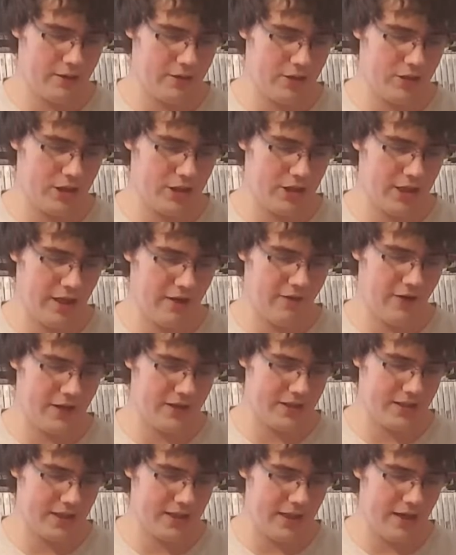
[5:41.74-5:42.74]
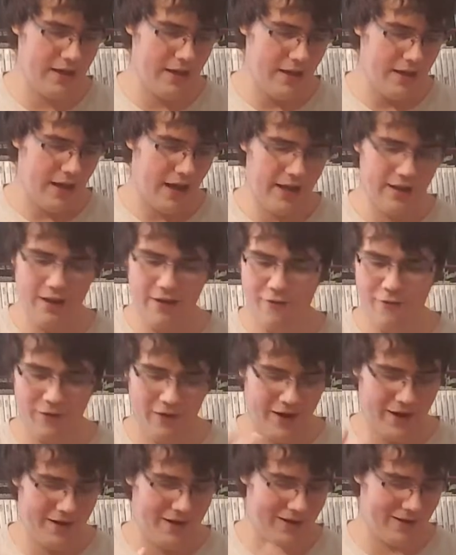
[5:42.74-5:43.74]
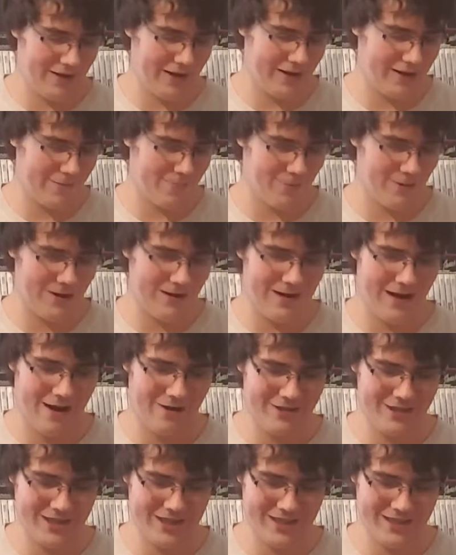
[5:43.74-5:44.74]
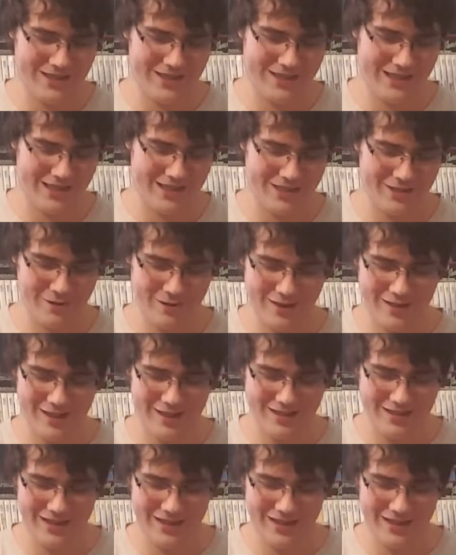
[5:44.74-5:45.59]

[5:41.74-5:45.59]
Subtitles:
GTA Vice City. I love finding like the printed out cheat sheets with these.